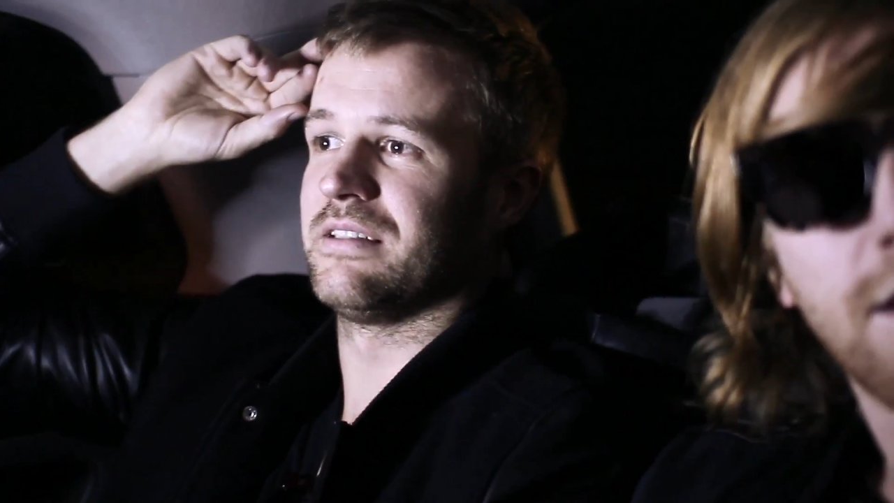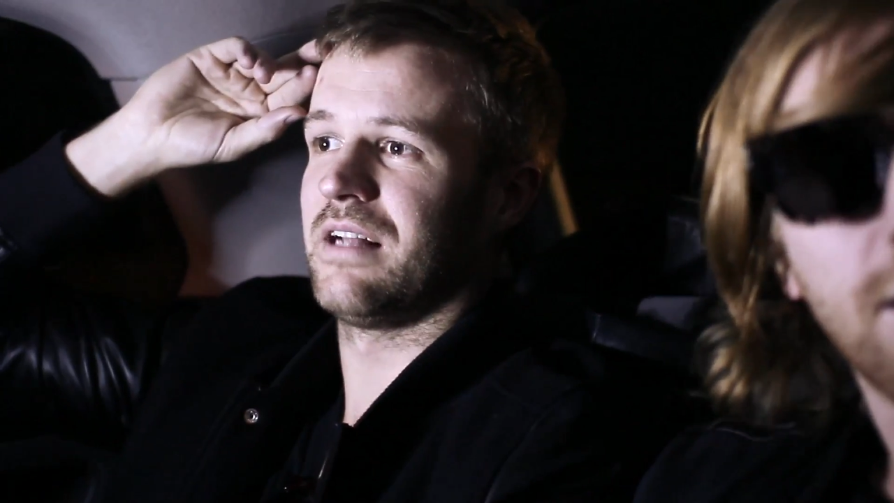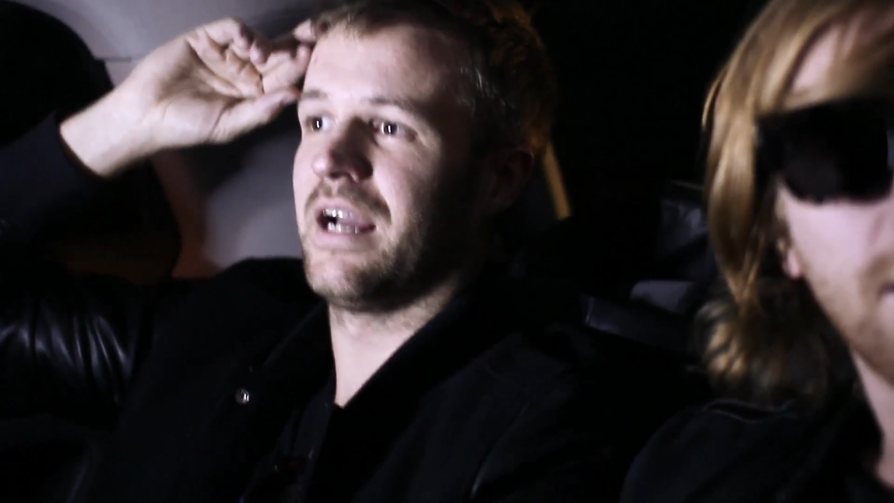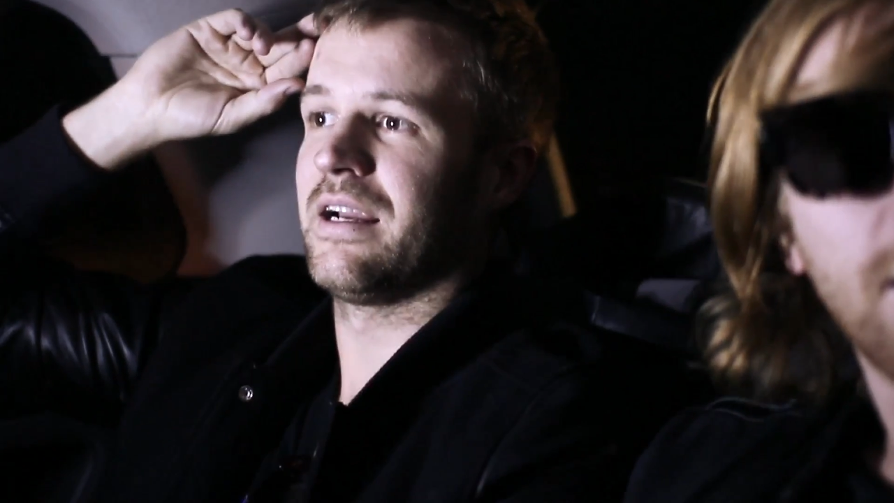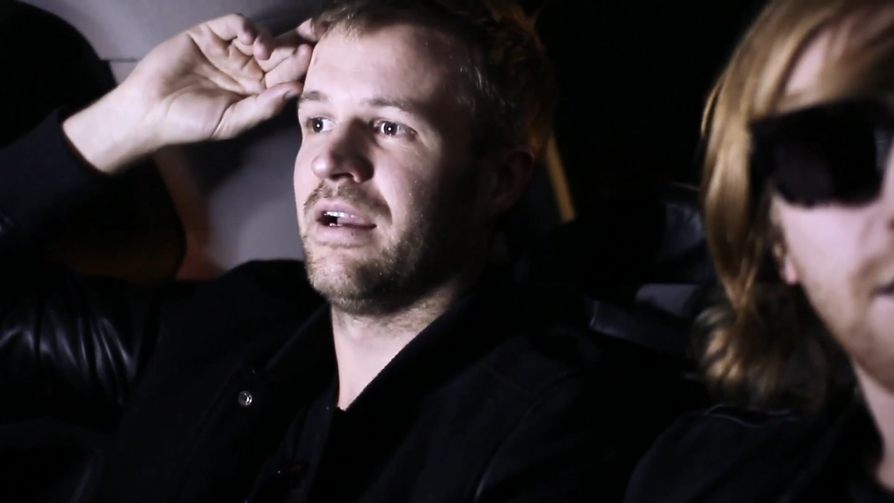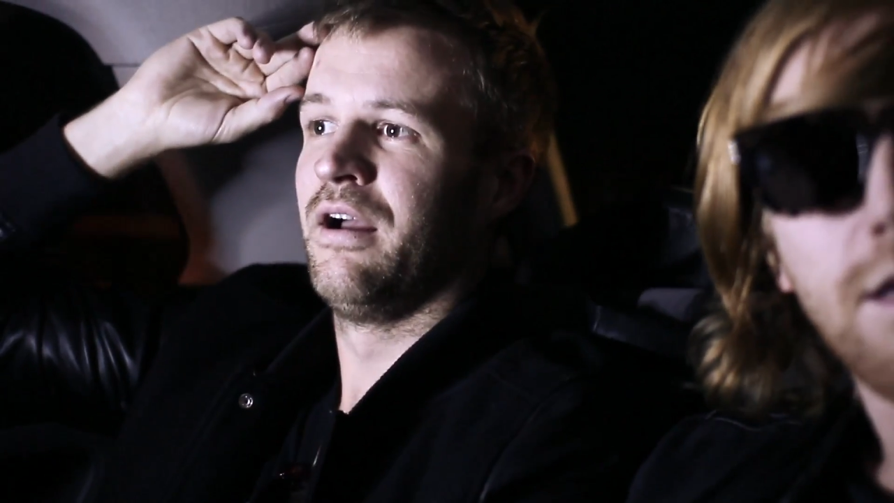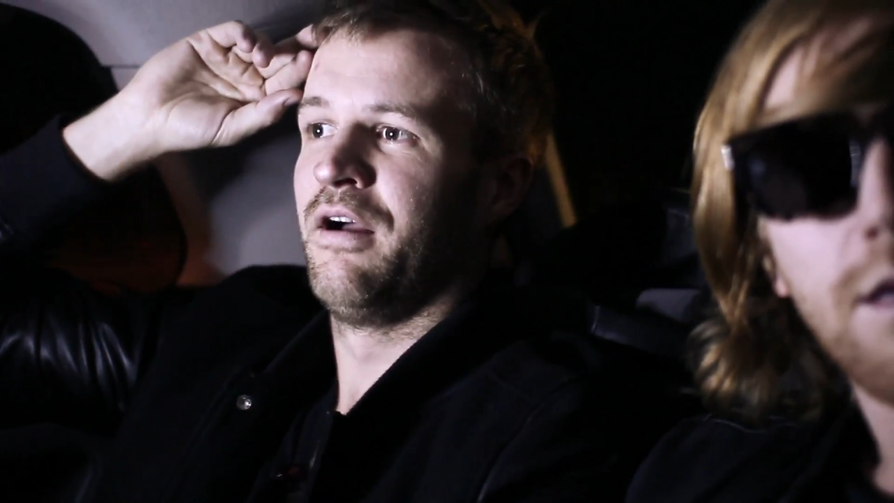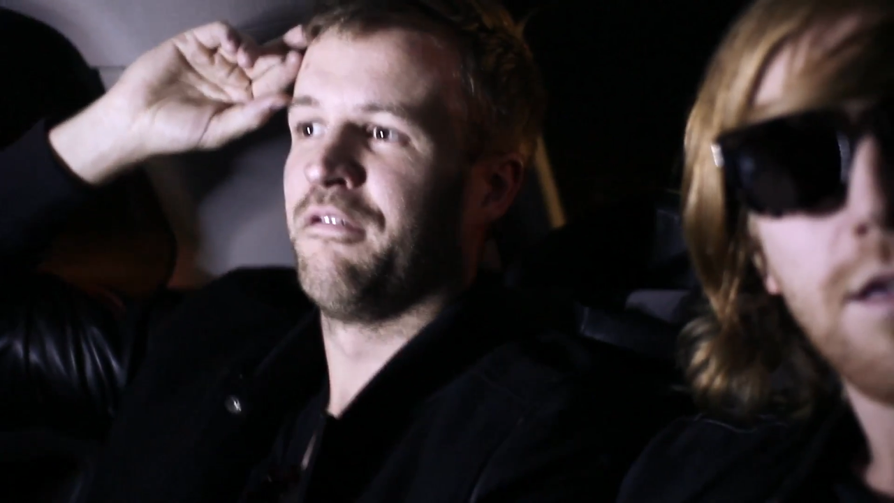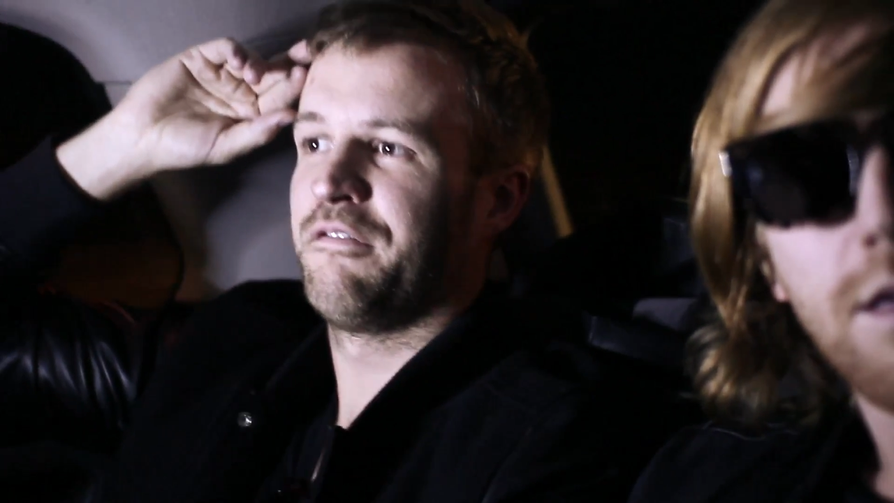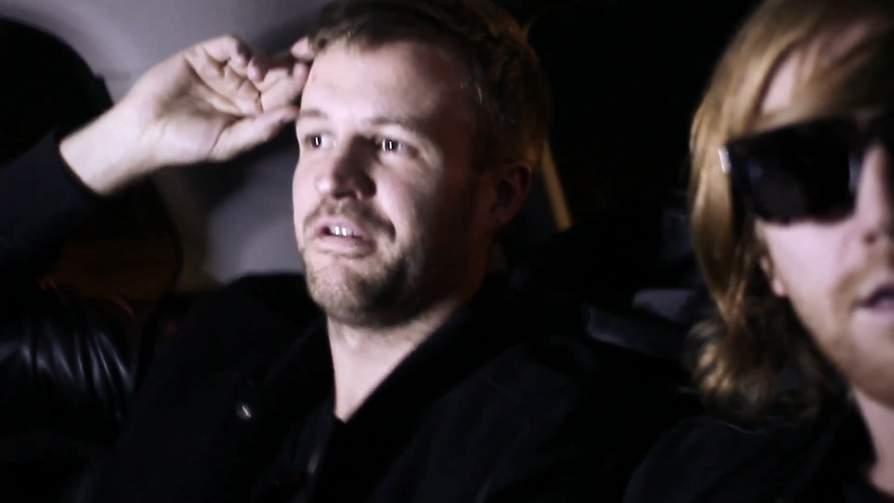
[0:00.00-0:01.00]
is like
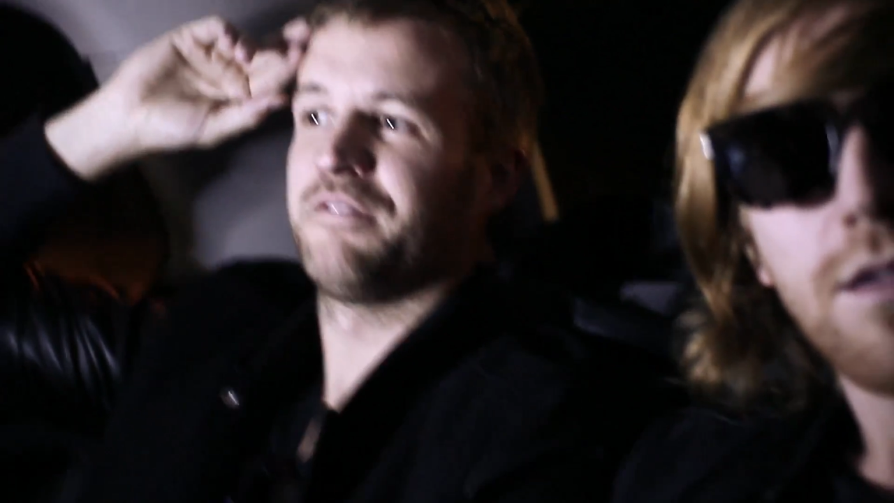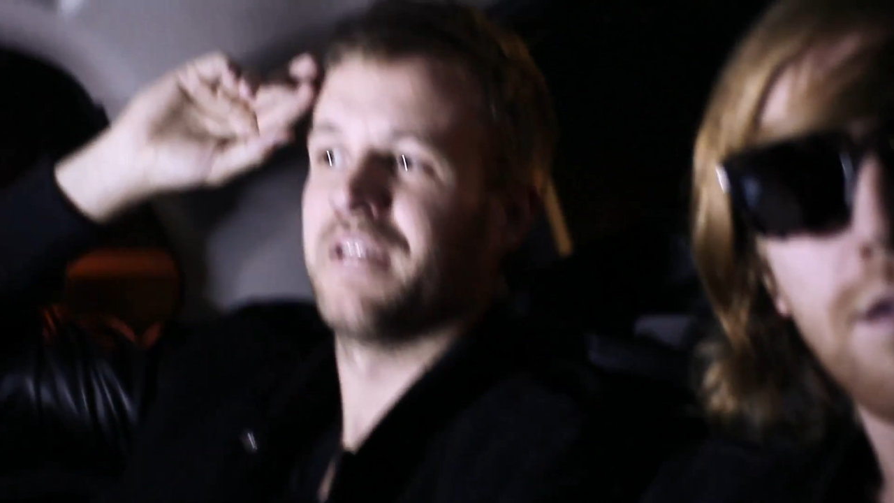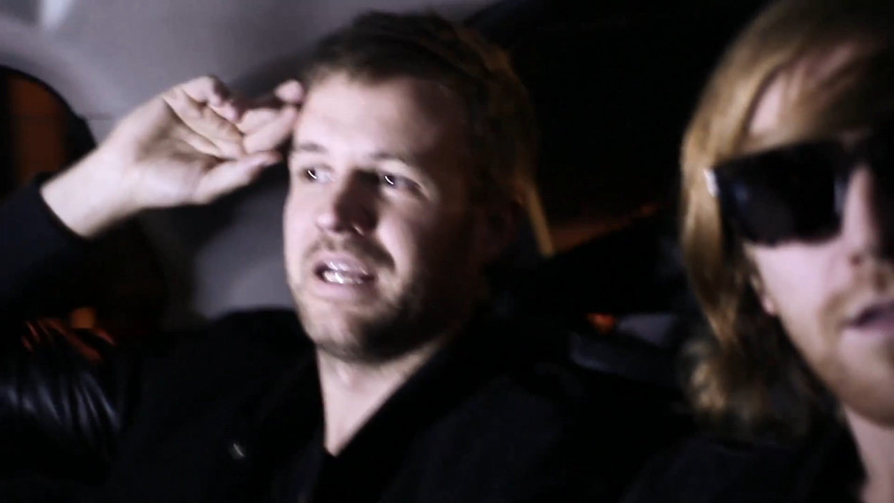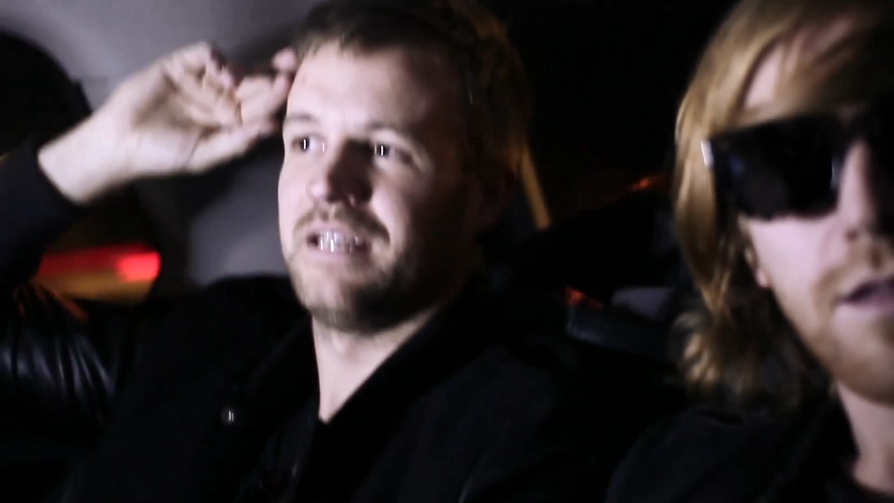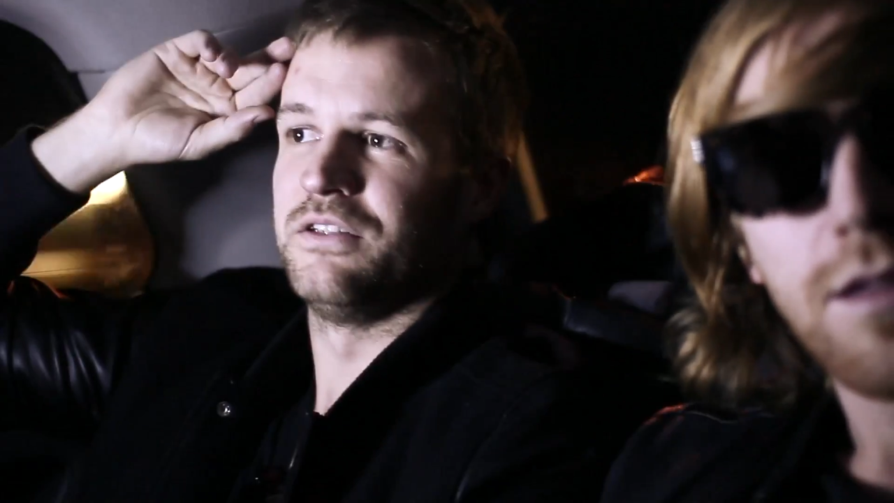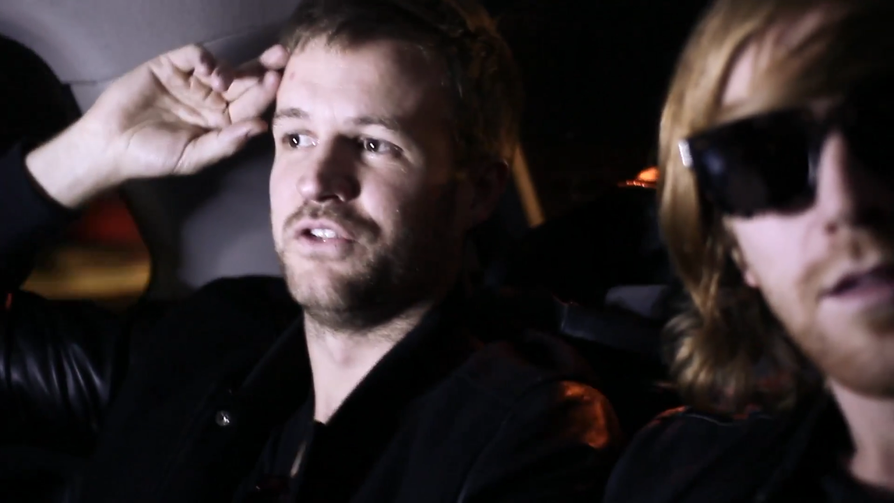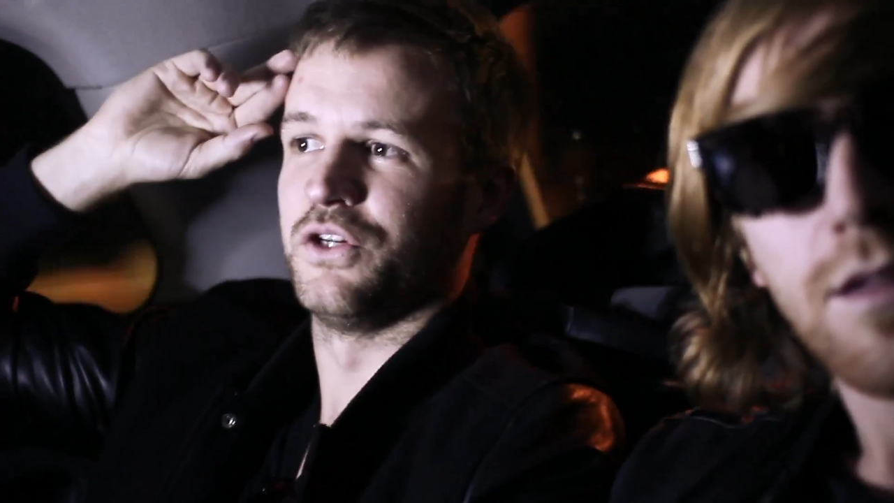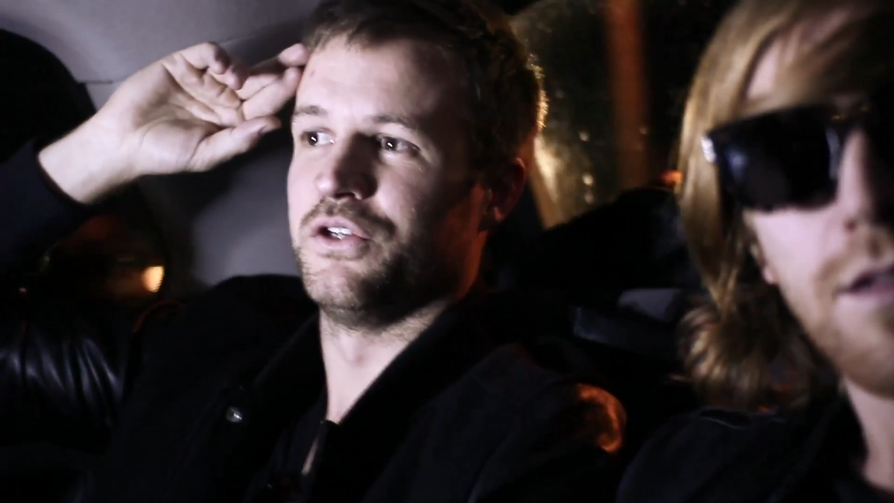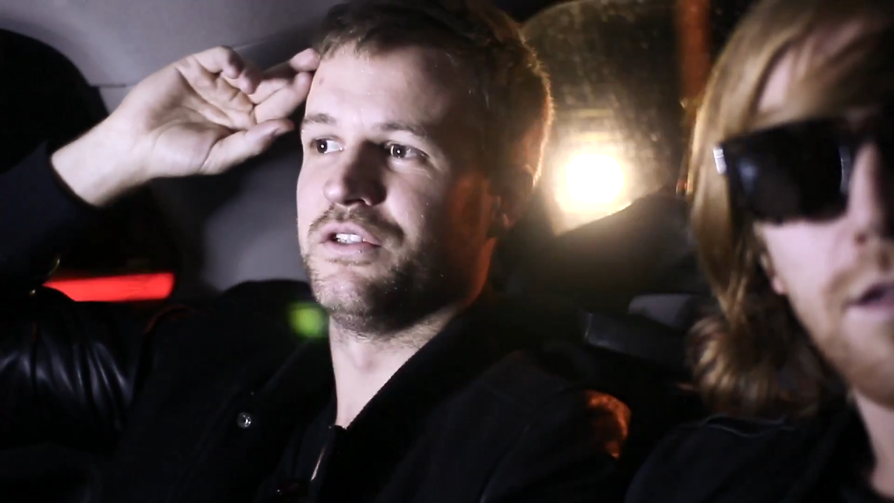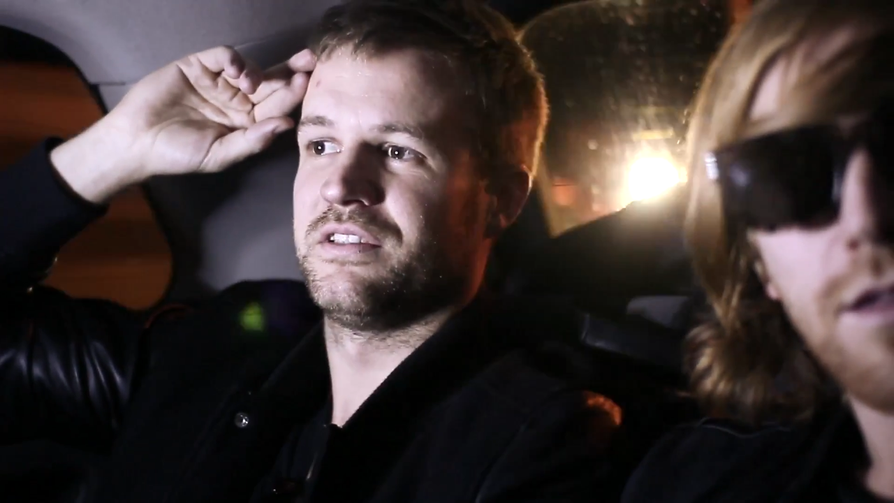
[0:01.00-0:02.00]
15
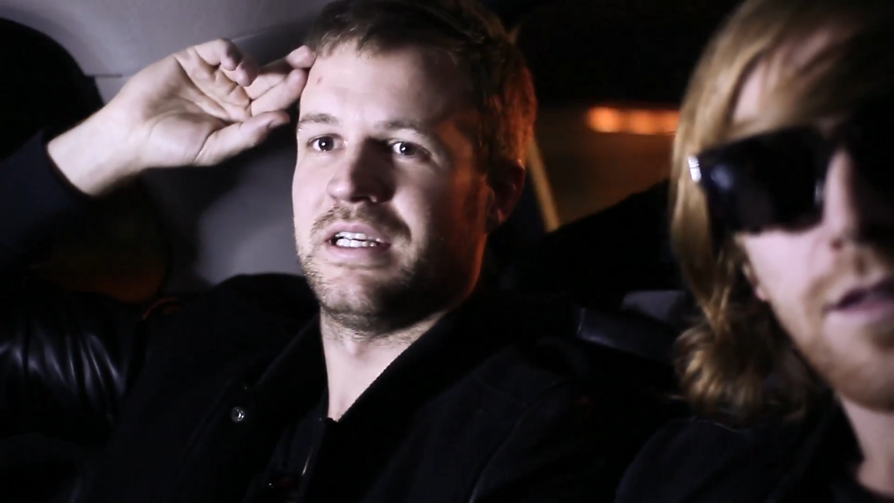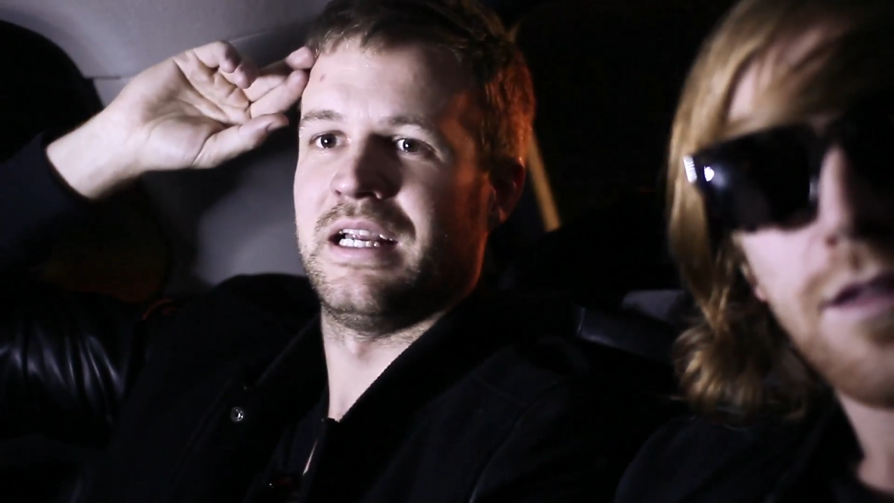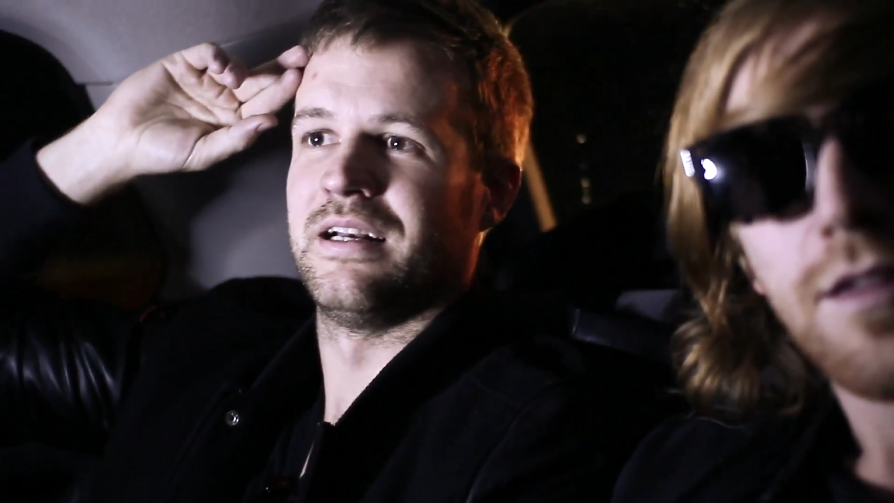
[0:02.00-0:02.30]
dudes